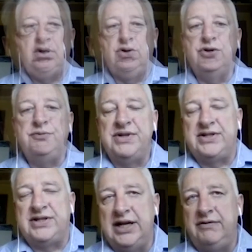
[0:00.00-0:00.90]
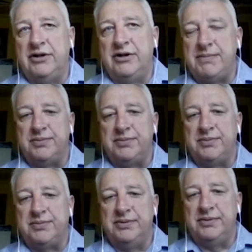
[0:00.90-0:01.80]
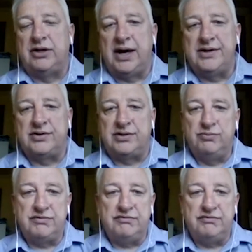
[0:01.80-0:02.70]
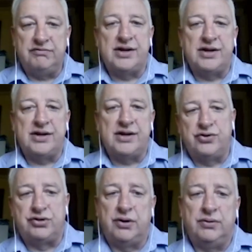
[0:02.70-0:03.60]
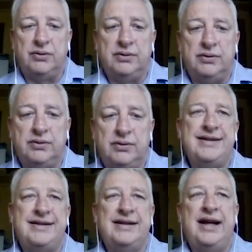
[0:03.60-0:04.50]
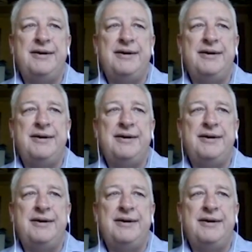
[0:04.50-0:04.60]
Good material management requires good control, and